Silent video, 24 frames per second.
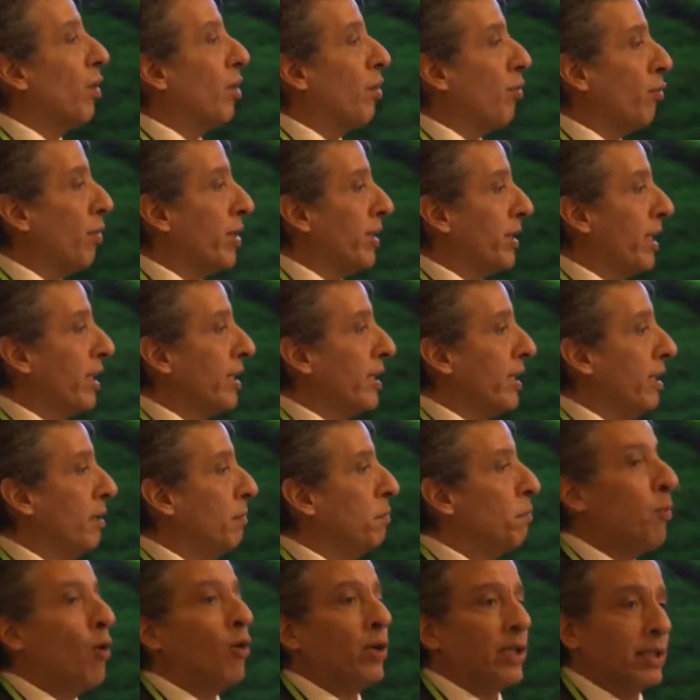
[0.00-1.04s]
strengthen
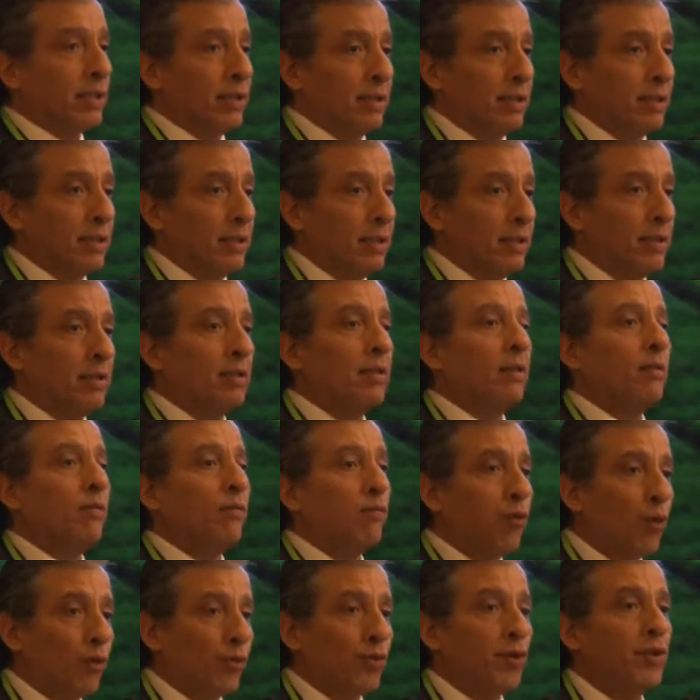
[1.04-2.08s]
policies,
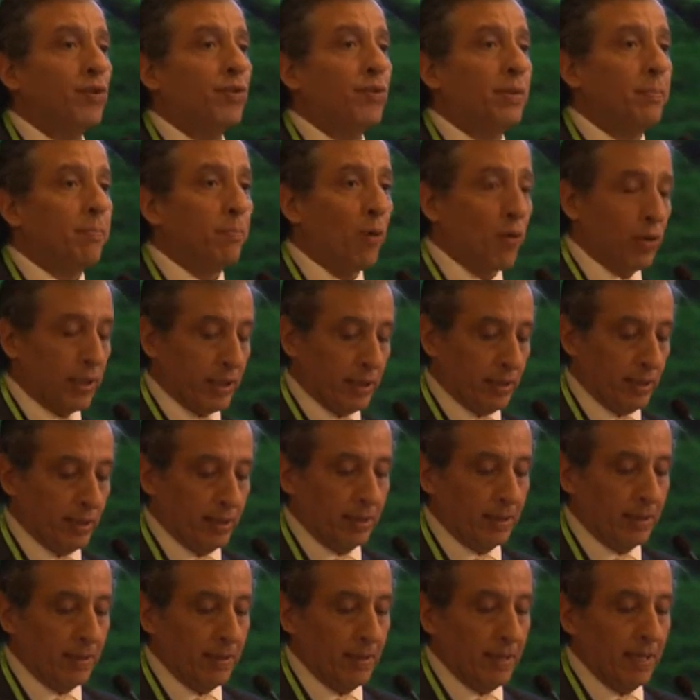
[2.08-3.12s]
forestry policies.